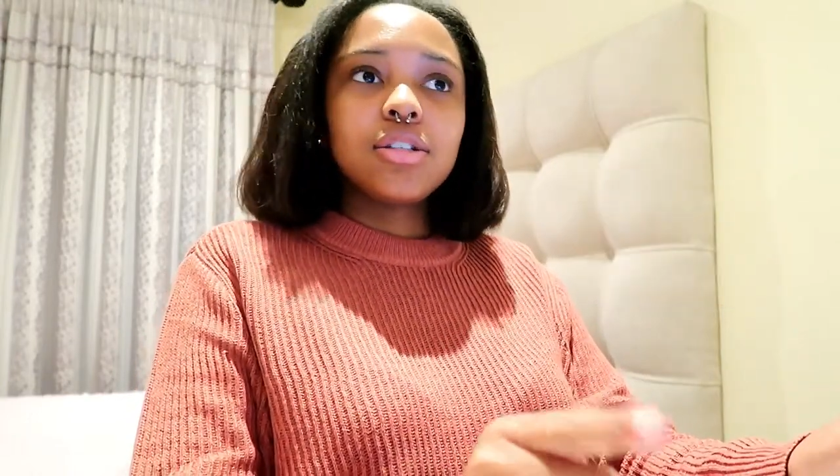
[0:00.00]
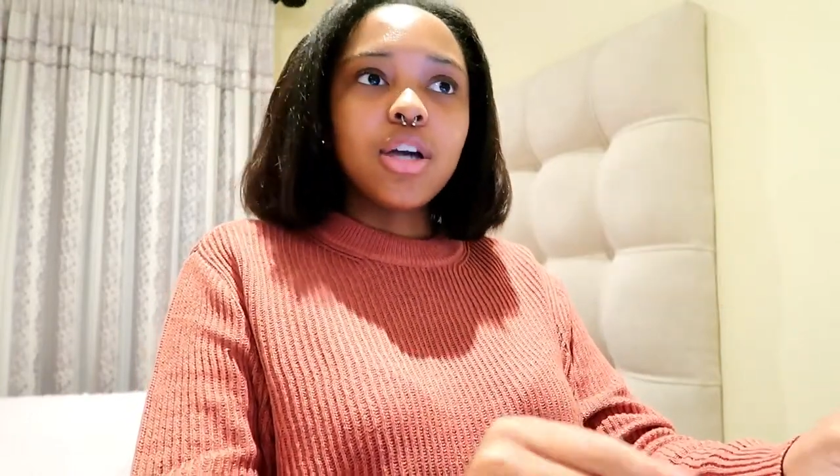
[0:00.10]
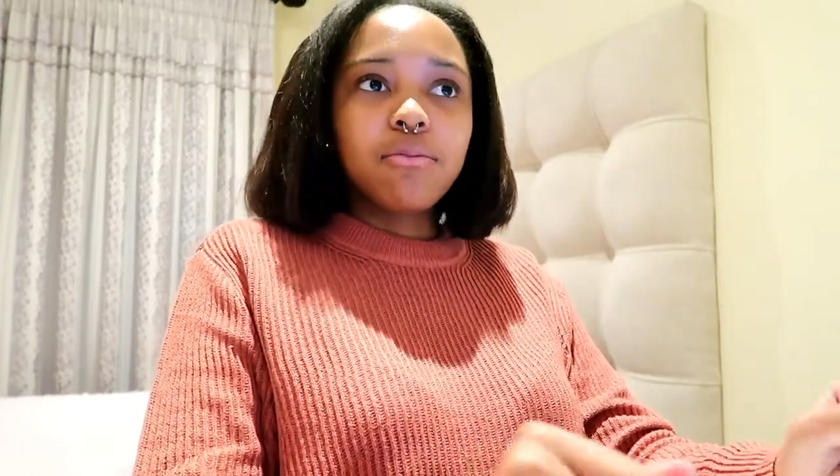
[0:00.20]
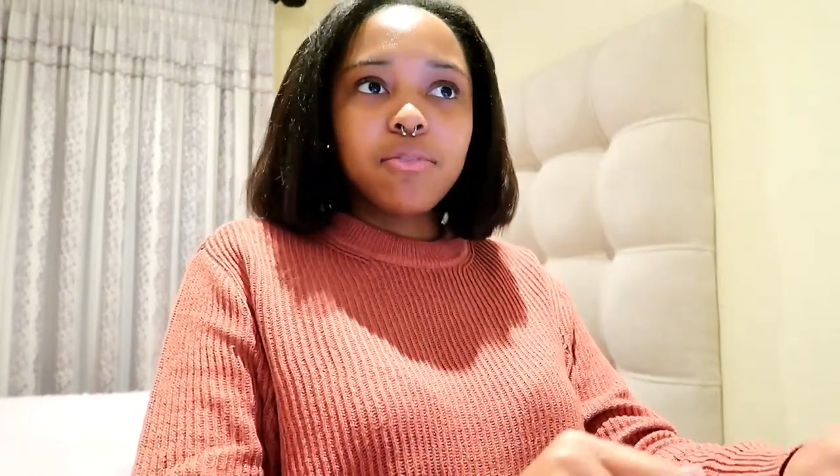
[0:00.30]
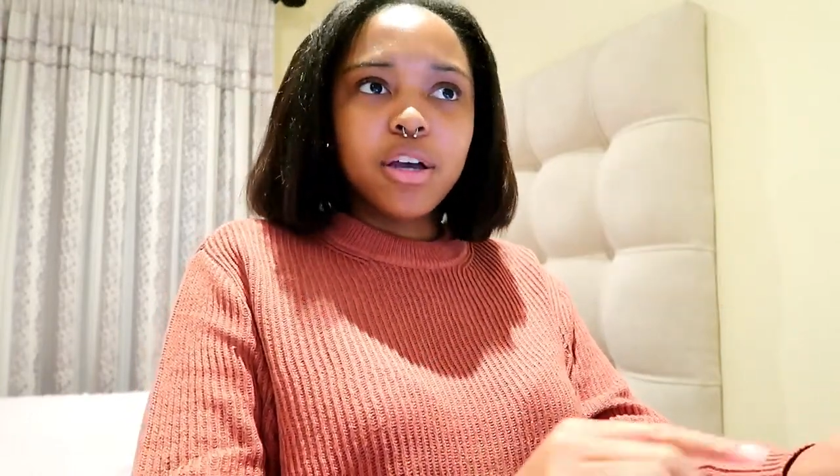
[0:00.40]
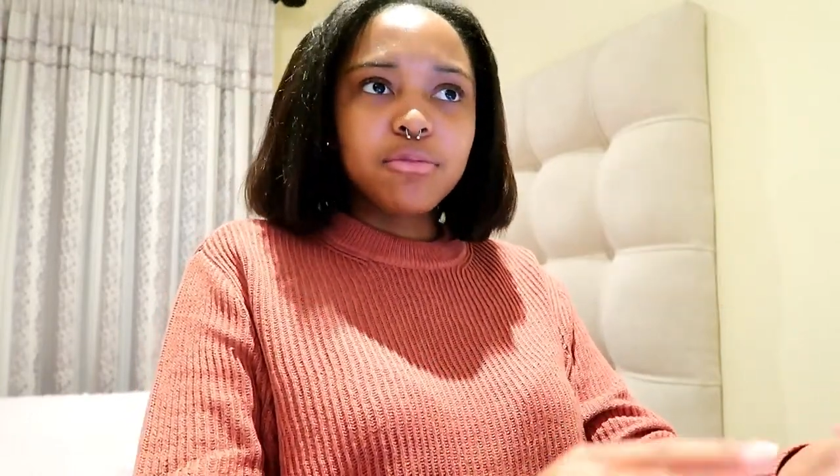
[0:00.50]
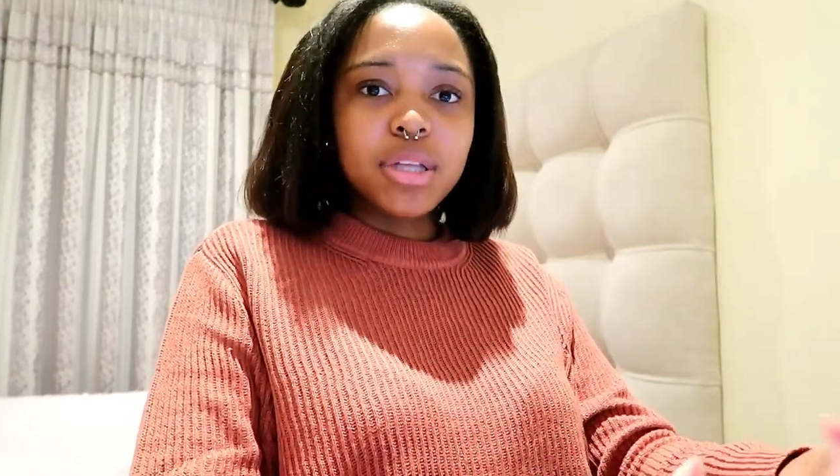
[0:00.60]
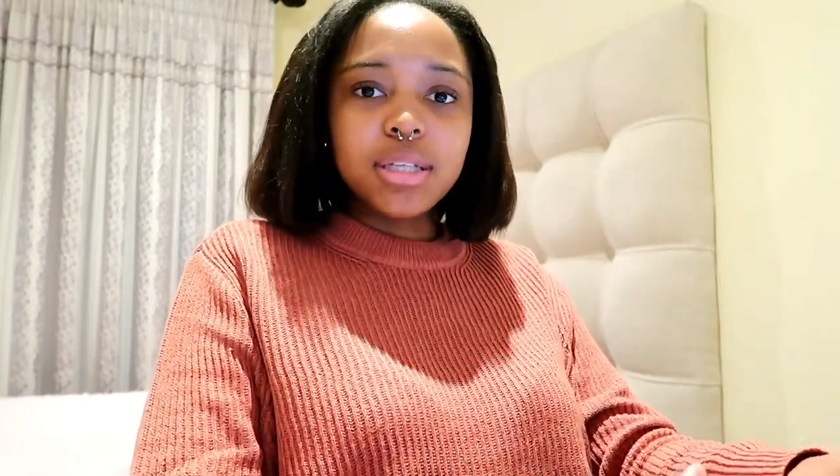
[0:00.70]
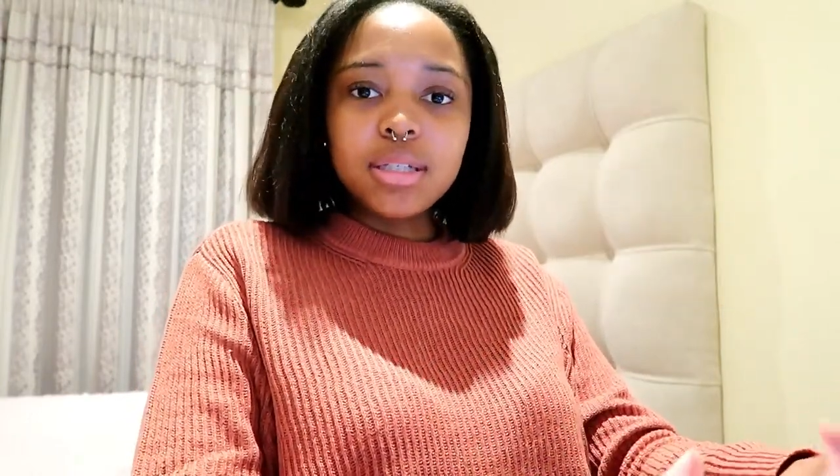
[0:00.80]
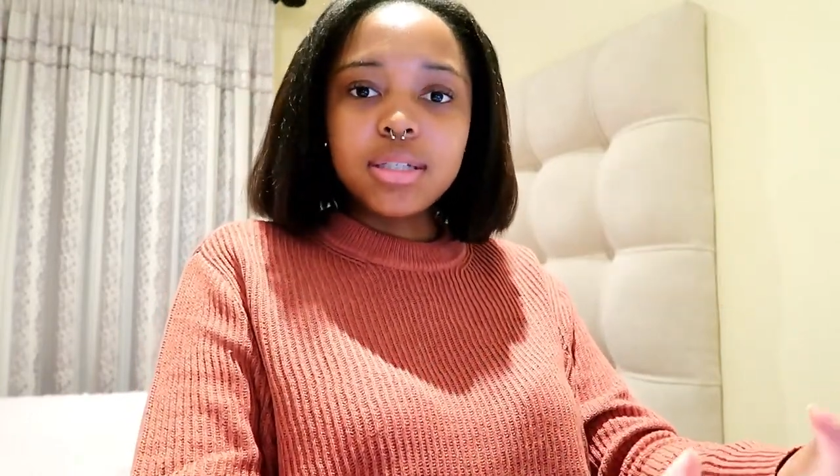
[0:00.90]
top 5
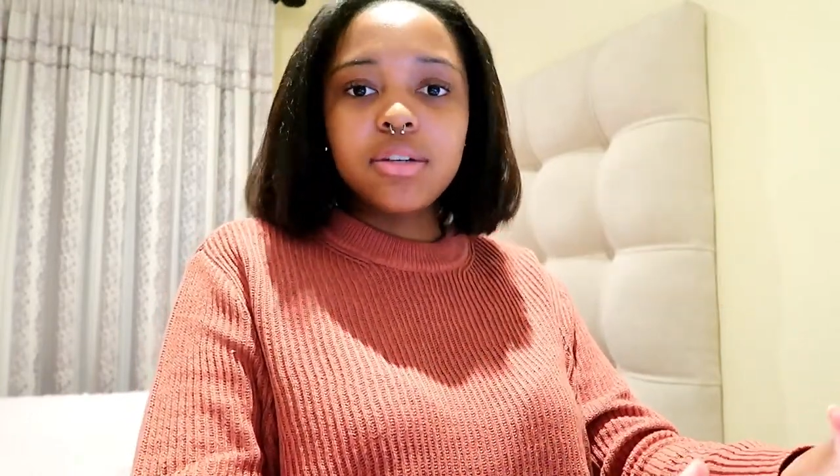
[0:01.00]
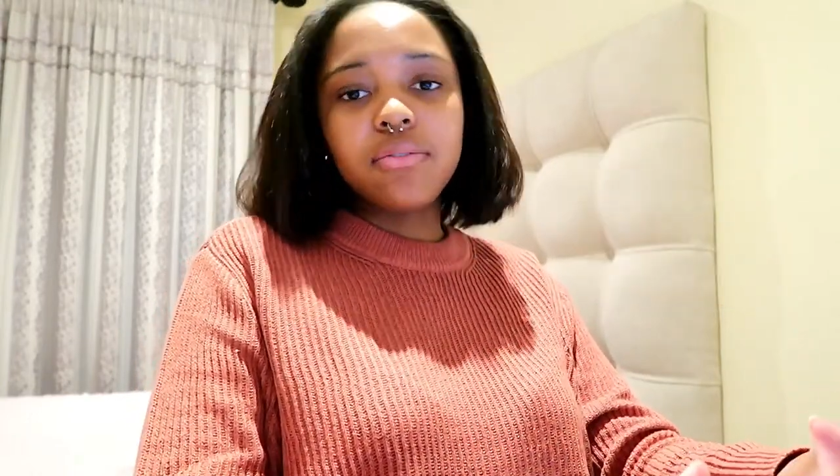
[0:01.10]
places to